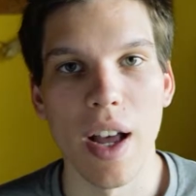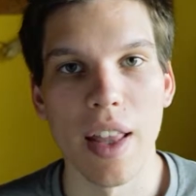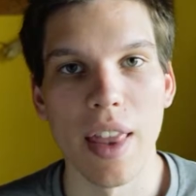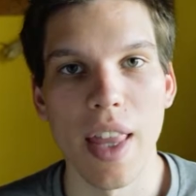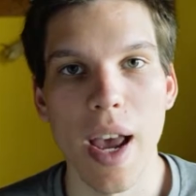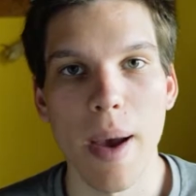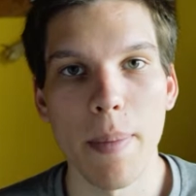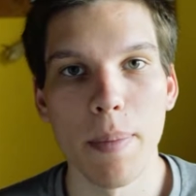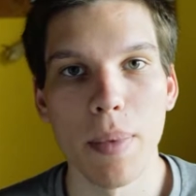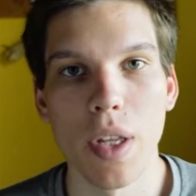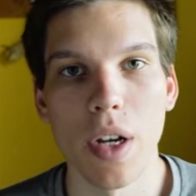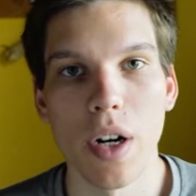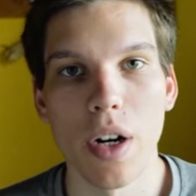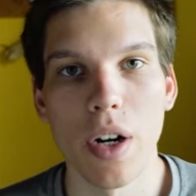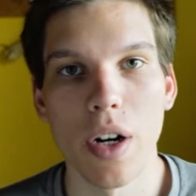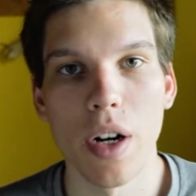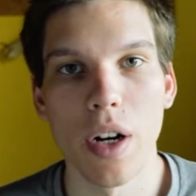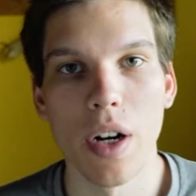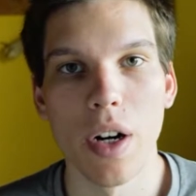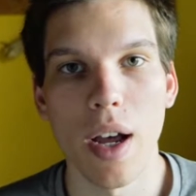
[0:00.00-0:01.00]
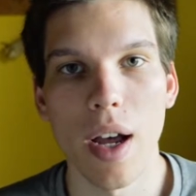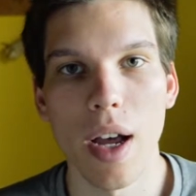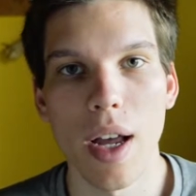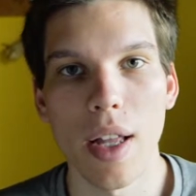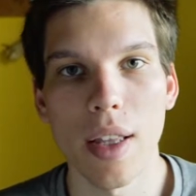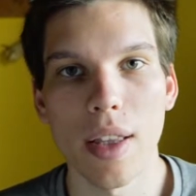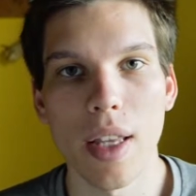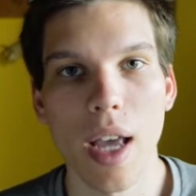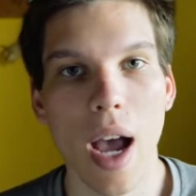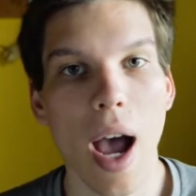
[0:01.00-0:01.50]
adapter
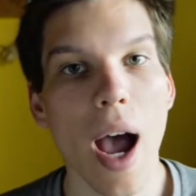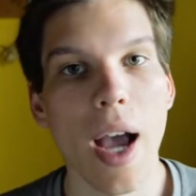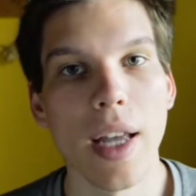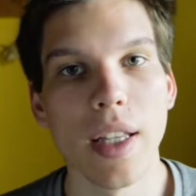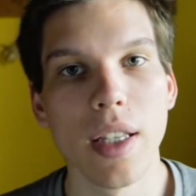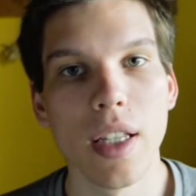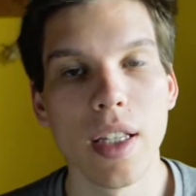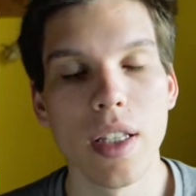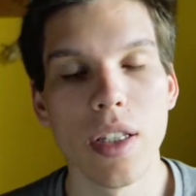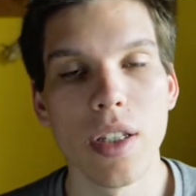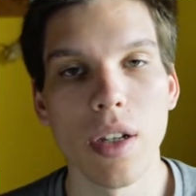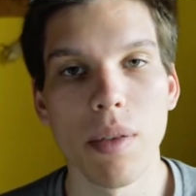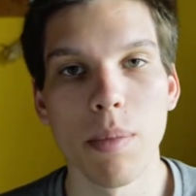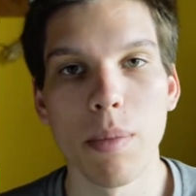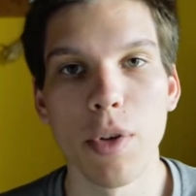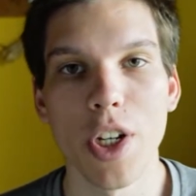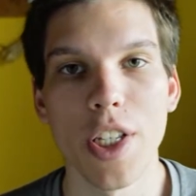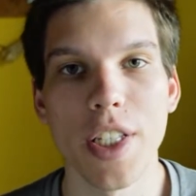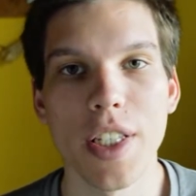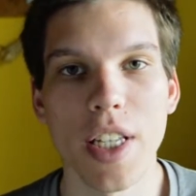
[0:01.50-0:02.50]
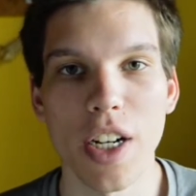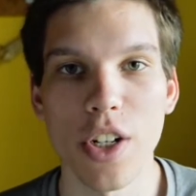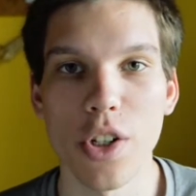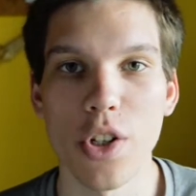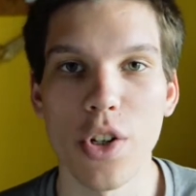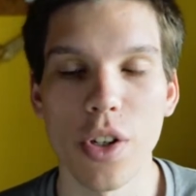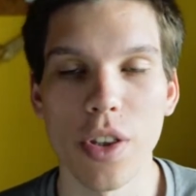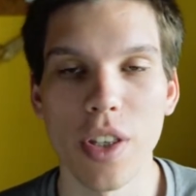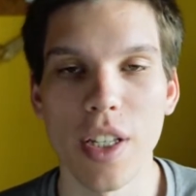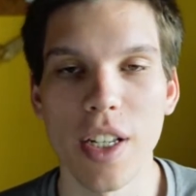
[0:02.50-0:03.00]
and I did some
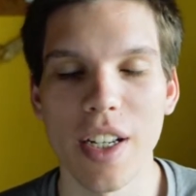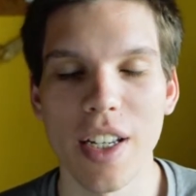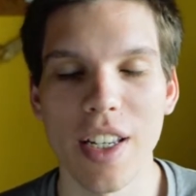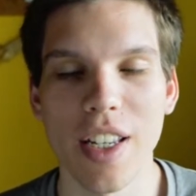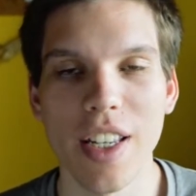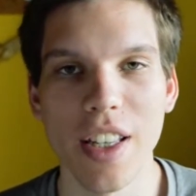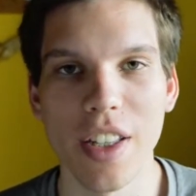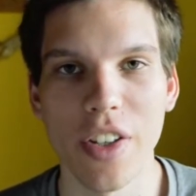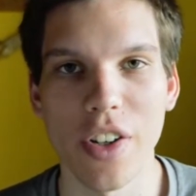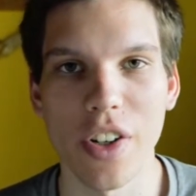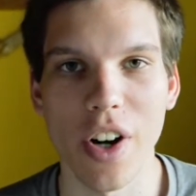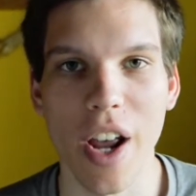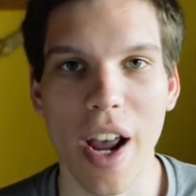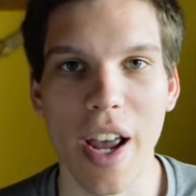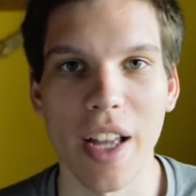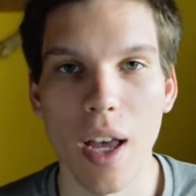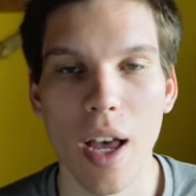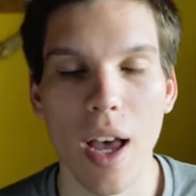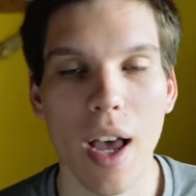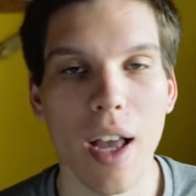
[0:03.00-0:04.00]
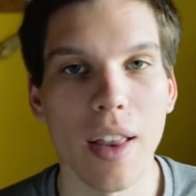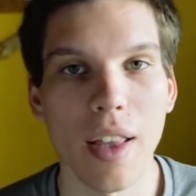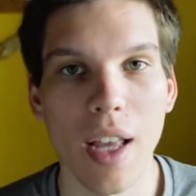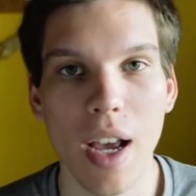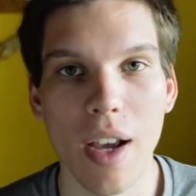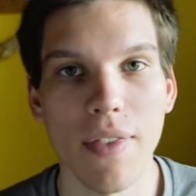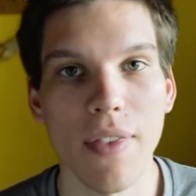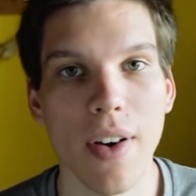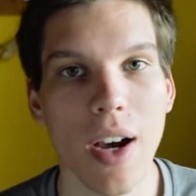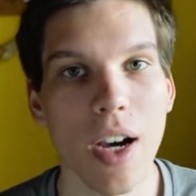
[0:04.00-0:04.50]
research on the internet. And
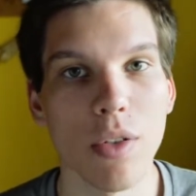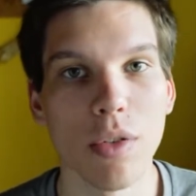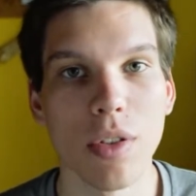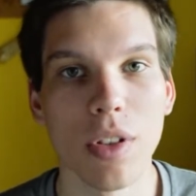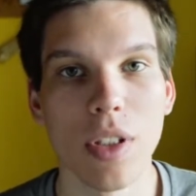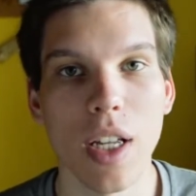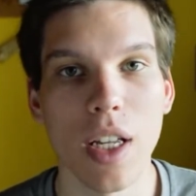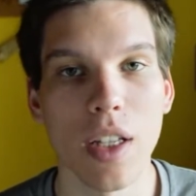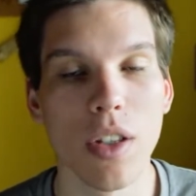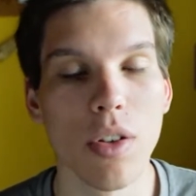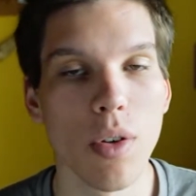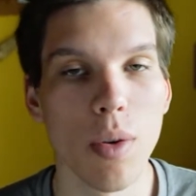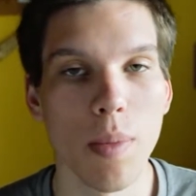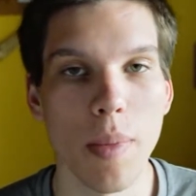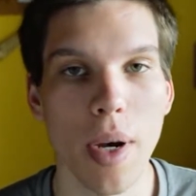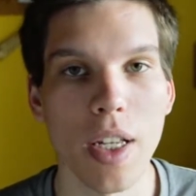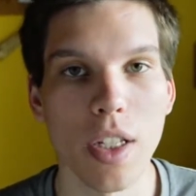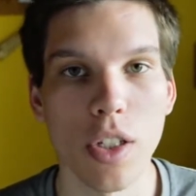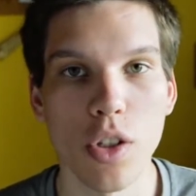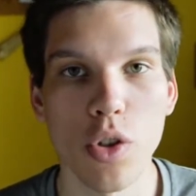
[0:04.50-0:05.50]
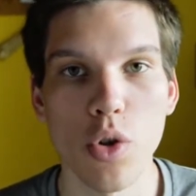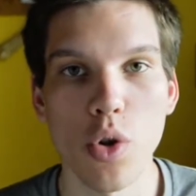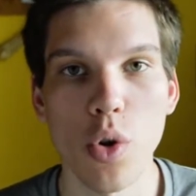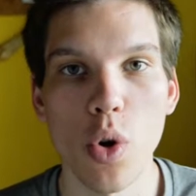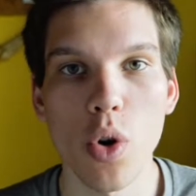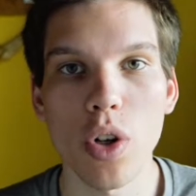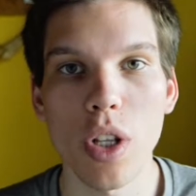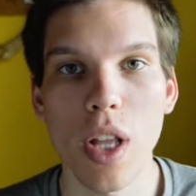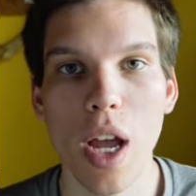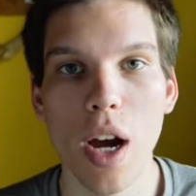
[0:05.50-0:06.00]
I found that you must
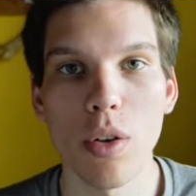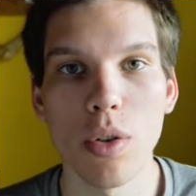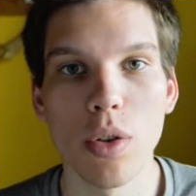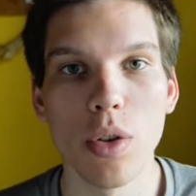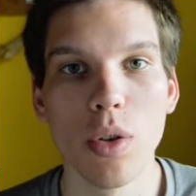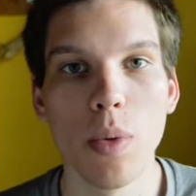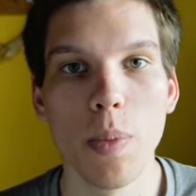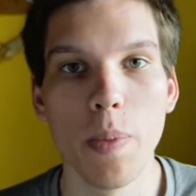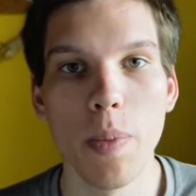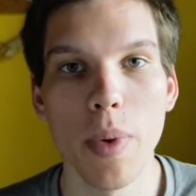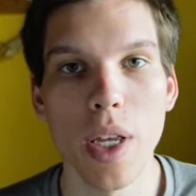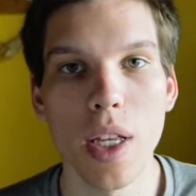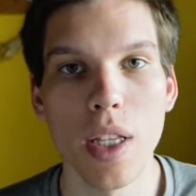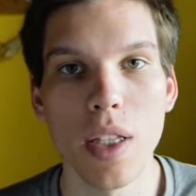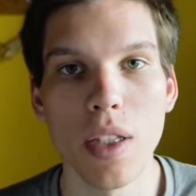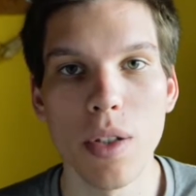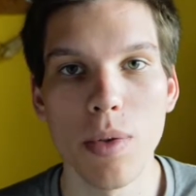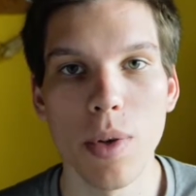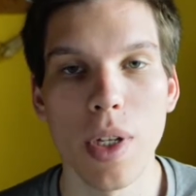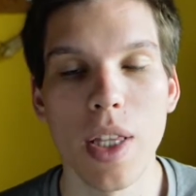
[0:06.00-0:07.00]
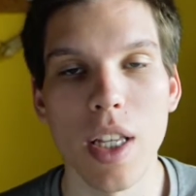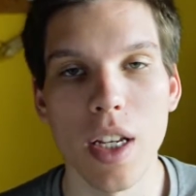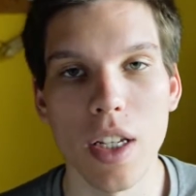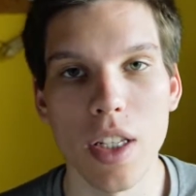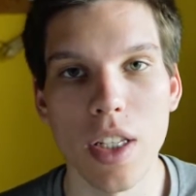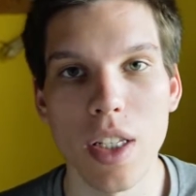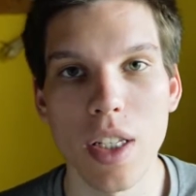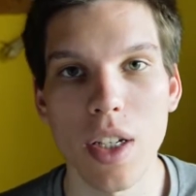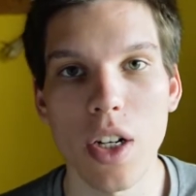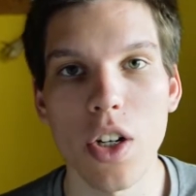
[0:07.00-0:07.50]
short out two pins with a
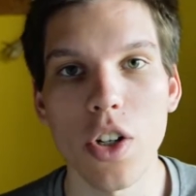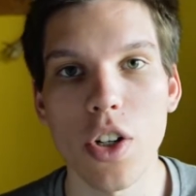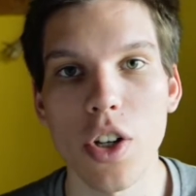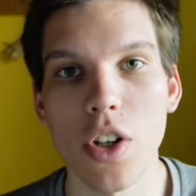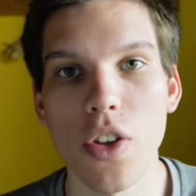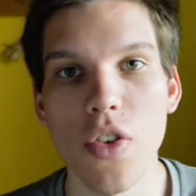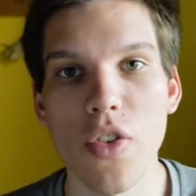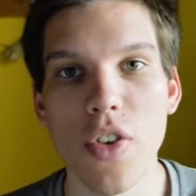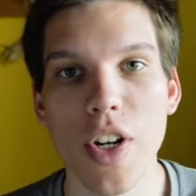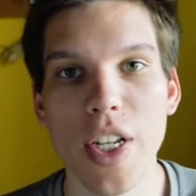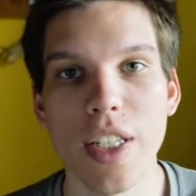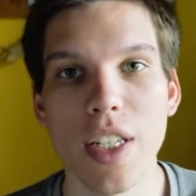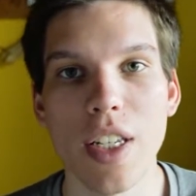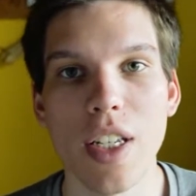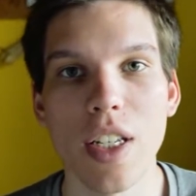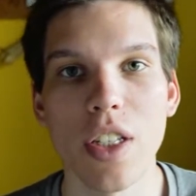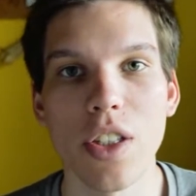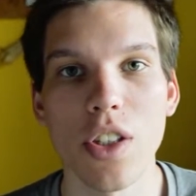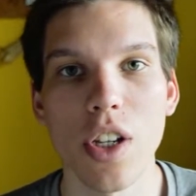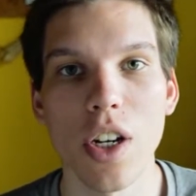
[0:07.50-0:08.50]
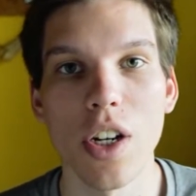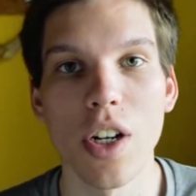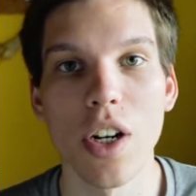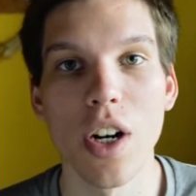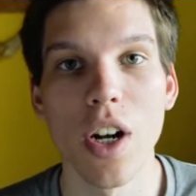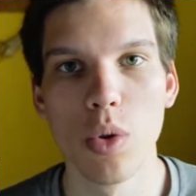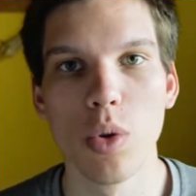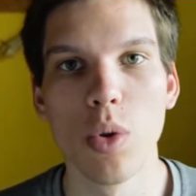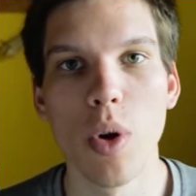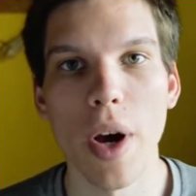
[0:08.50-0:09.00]
certain resistor
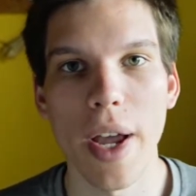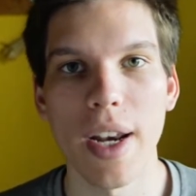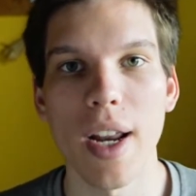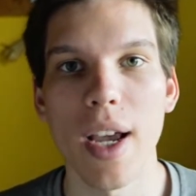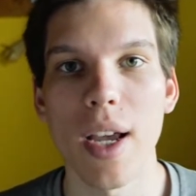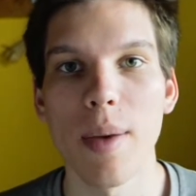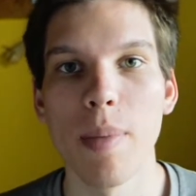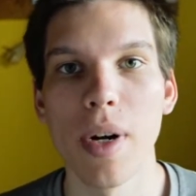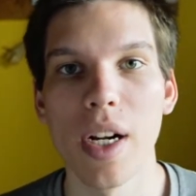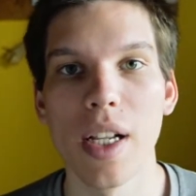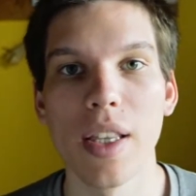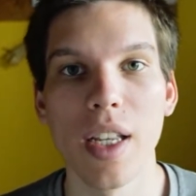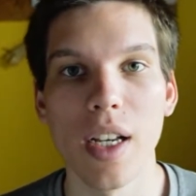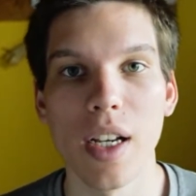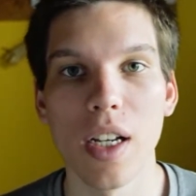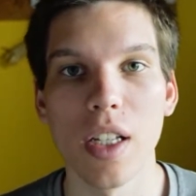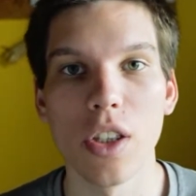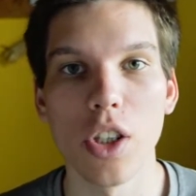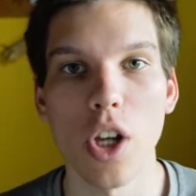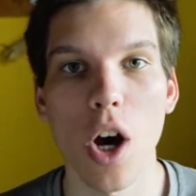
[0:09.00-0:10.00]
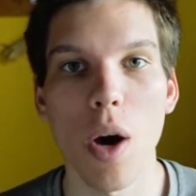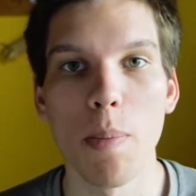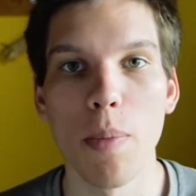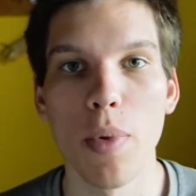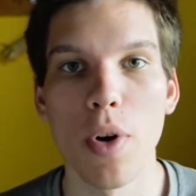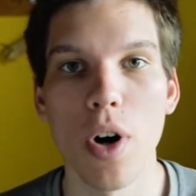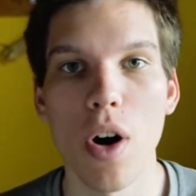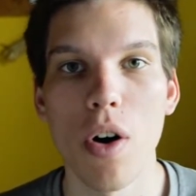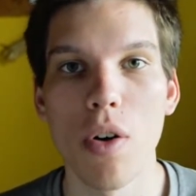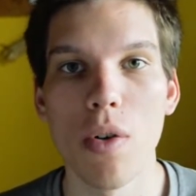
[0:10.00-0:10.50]
to enable the top
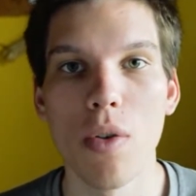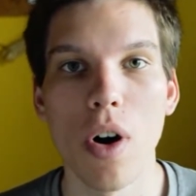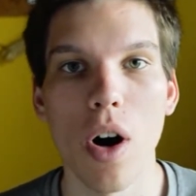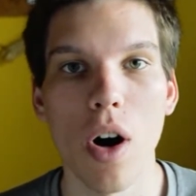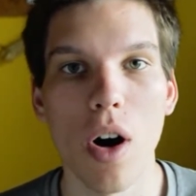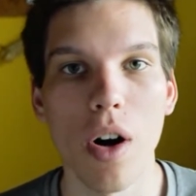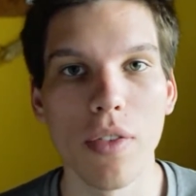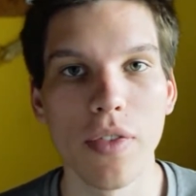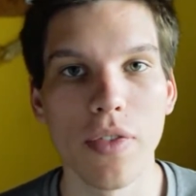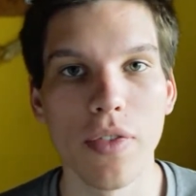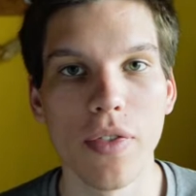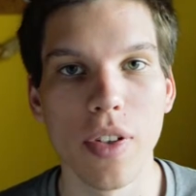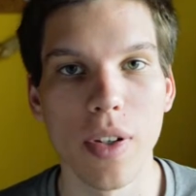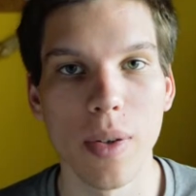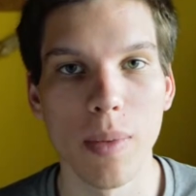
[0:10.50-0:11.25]
row of